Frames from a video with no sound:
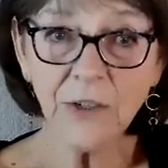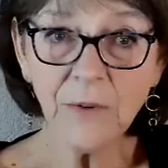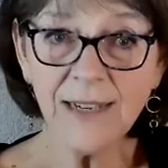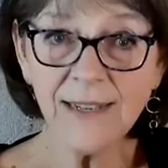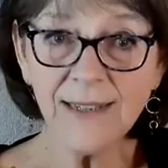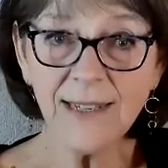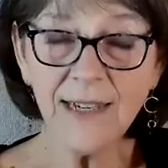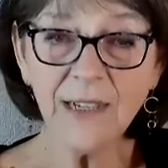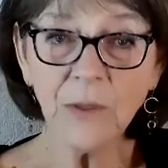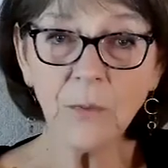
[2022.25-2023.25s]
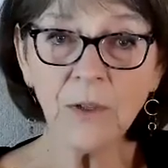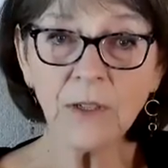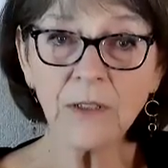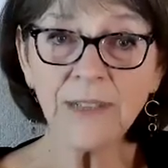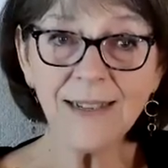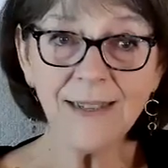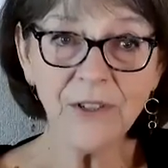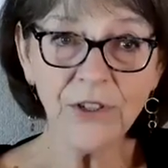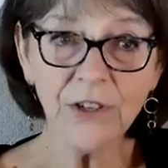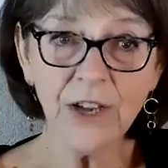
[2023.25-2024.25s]
the greatest city in the world next to
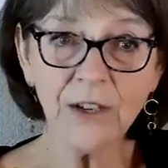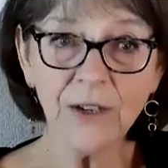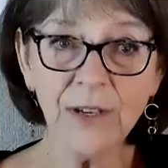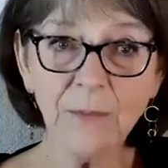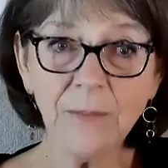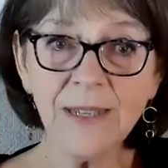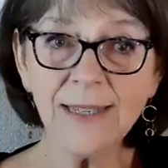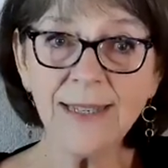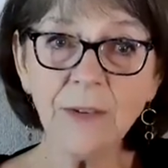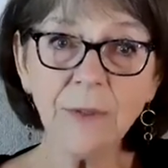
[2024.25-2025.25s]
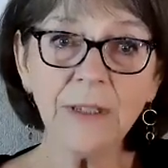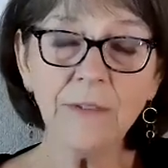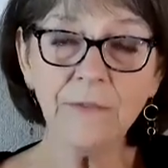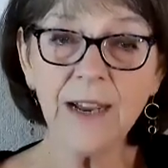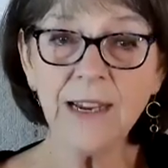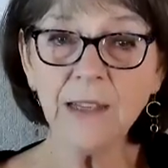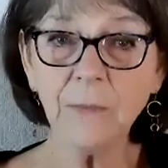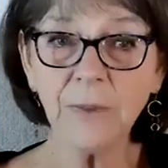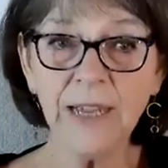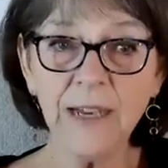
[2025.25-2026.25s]
Chicago, had been secretly fighting the
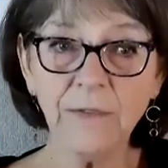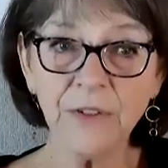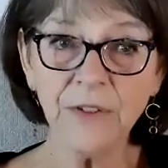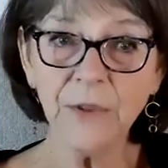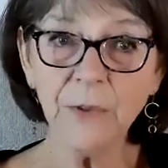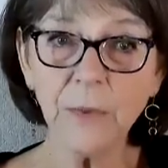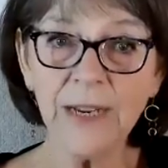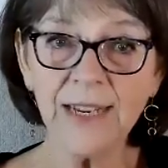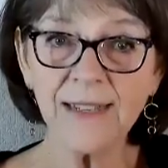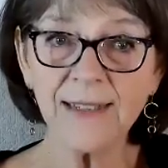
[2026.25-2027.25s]
plague for 2 weeks